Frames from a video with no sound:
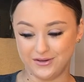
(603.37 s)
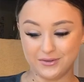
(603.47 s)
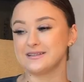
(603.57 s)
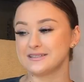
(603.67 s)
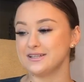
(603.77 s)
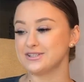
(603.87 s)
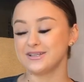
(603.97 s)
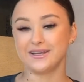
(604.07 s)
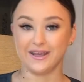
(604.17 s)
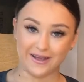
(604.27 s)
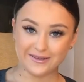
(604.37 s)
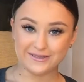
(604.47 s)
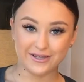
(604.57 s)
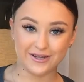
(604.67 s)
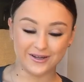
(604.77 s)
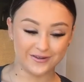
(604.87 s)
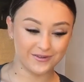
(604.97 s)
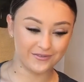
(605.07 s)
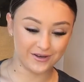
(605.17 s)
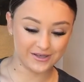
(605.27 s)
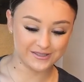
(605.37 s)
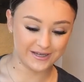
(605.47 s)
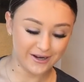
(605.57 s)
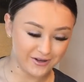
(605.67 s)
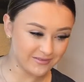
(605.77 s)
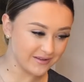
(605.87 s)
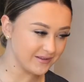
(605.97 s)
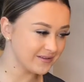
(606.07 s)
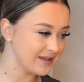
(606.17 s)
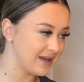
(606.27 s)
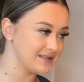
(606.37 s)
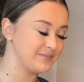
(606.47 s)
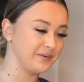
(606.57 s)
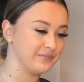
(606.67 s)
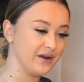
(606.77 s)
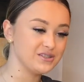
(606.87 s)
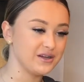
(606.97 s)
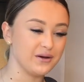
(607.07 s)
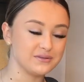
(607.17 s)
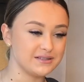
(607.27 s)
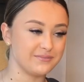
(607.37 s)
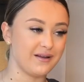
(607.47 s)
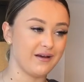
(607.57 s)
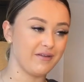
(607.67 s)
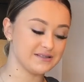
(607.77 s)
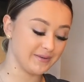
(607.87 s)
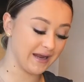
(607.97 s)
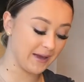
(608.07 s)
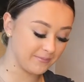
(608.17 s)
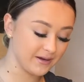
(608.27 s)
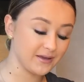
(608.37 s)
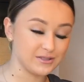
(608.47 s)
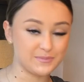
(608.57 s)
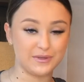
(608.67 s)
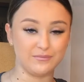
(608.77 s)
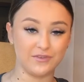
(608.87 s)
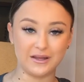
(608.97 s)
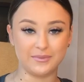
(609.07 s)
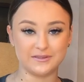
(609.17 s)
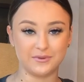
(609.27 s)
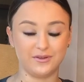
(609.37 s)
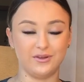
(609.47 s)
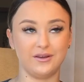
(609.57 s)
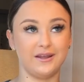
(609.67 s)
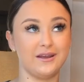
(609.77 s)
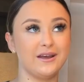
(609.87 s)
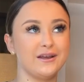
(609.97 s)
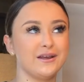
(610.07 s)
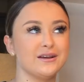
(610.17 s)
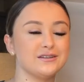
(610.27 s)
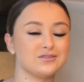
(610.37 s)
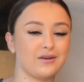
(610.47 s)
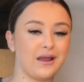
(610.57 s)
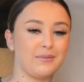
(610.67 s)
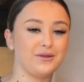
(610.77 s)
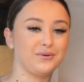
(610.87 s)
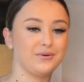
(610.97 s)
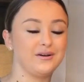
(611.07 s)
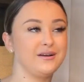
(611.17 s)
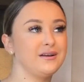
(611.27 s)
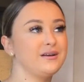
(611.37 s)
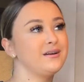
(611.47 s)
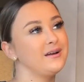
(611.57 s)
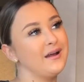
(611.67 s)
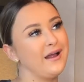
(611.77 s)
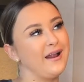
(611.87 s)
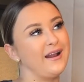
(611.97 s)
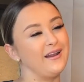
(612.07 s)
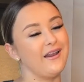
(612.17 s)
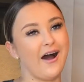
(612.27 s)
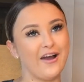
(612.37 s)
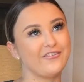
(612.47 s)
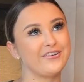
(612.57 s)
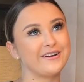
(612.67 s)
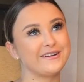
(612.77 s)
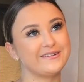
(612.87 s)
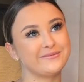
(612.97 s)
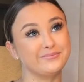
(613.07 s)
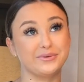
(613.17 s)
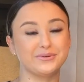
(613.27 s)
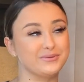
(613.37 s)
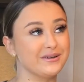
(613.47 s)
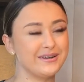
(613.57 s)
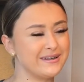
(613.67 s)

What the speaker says: long. That's literally it for the video today. I don't think there has been much else in my life that's been happening. I've just been really busy with uni, sorting out my little life bull